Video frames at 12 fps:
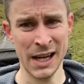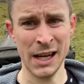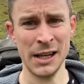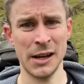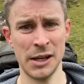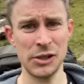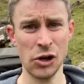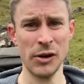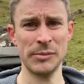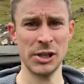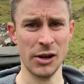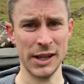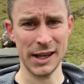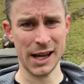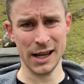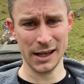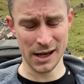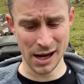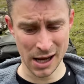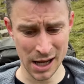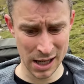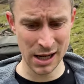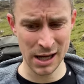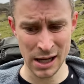you know, times like that,
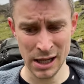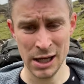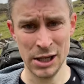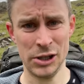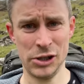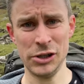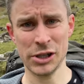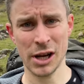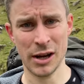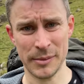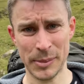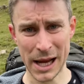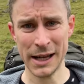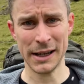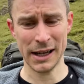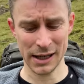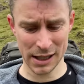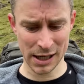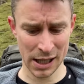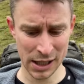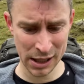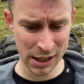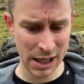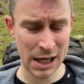you just can't panic.
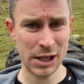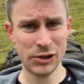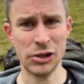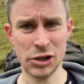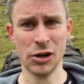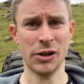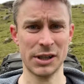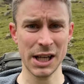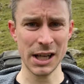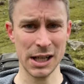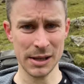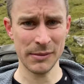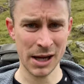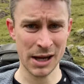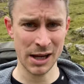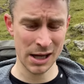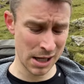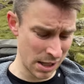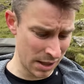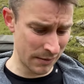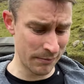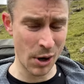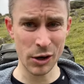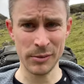You just got to take a
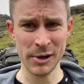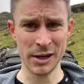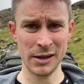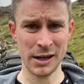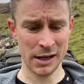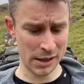moment,